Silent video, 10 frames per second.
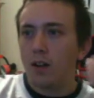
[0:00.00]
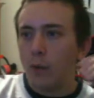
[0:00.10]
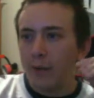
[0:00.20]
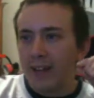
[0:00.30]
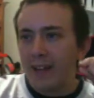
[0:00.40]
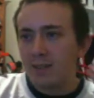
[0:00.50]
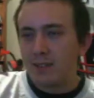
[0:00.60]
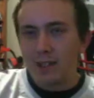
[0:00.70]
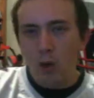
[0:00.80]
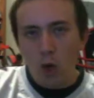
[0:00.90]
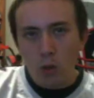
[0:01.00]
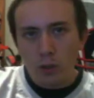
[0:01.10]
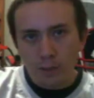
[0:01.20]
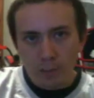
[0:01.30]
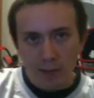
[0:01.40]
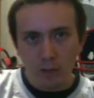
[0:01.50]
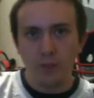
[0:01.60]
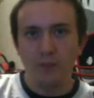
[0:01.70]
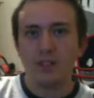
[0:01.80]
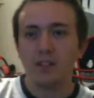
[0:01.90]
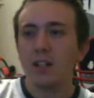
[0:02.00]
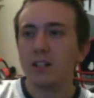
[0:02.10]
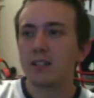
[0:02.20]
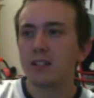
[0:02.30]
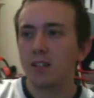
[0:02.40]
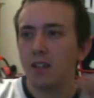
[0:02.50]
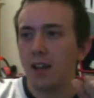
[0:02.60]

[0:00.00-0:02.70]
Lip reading: We have Kansas City, Oakland, Battle of the Sucks.